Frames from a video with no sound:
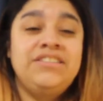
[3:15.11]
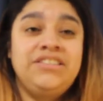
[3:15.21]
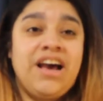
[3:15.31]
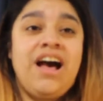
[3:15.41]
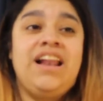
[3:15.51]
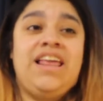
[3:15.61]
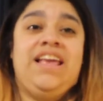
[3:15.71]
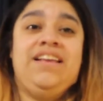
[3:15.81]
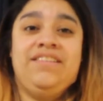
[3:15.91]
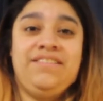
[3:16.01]

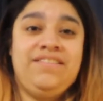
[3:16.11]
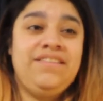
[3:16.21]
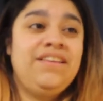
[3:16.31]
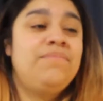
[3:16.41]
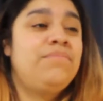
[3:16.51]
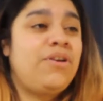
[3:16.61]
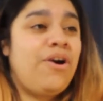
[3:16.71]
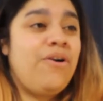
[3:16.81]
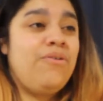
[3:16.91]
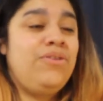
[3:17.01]
Darlings,
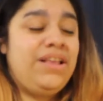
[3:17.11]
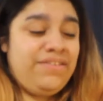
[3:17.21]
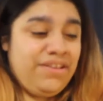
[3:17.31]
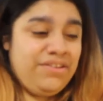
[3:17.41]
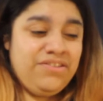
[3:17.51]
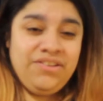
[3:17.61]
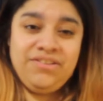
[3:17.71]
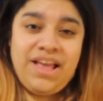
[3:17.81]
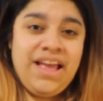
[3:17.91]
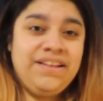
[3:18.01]
go listen to
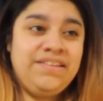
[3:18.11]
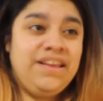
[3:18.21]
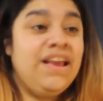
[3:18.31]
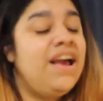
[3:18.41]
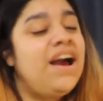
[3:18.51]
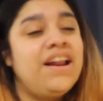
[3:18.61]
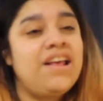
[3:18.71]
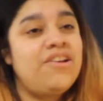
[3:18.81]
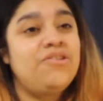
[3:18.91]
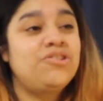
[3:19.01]
Zion T. And
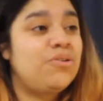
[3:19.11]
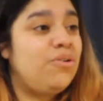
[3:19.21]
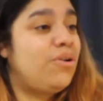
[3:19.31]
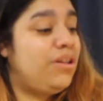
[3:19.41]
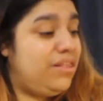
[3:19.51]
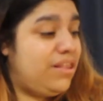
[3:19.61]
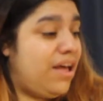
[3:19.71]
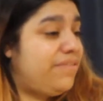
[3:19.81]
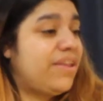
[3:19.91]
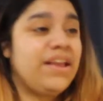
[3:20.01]
I know Jungkook
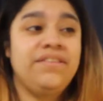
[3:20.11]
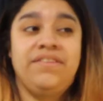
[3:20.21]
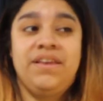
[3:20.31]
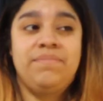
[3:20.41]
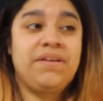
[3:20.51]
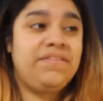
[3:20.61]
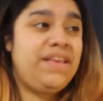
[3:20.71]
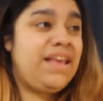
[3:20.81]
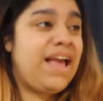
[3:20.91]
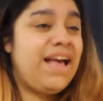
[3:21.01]
loves Zion T because
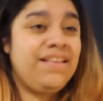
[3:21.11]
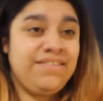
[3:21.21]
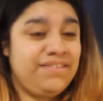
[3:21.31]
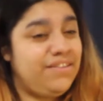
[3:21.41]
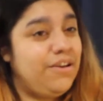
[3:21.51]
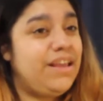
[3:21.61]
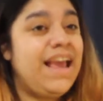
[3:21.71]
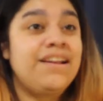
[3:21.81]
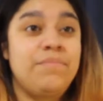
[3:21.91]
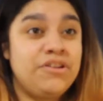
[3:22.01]
he has he
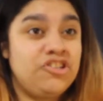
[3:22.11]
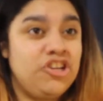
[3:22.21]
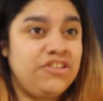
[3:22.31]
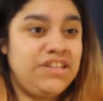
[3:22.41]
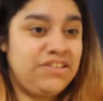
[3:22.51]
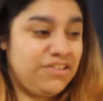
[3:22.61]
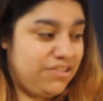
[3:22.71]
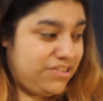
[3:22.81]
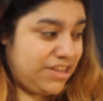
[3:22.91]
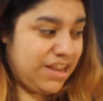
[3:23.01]
had opportunity
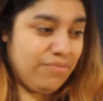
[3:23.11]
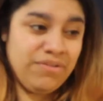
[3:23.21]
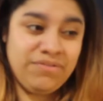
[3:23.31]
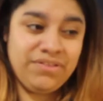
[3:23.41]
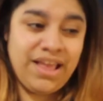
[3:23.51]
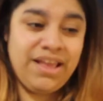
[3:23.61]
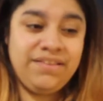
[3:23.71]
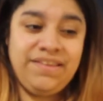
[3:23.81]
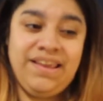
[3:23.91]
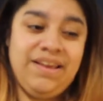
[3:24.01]
to sing with Zion
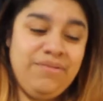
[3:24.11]
T.